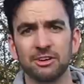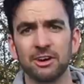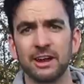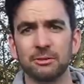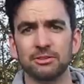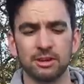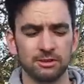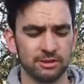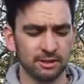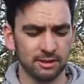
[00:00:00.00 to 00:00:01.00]
to learn how to
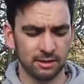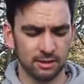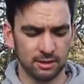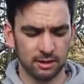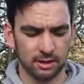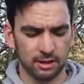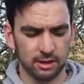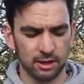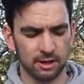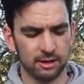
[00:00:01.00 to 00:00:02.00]
use it.
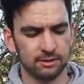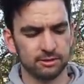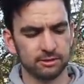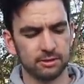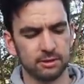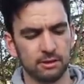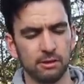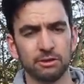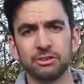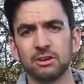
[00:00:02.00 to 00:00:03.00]
And
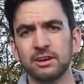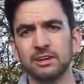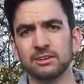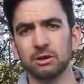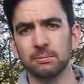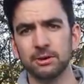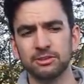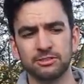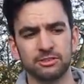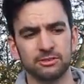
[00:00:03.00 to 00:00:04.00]
you're also going to need a
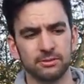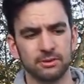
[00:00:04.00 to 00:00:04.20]
compass.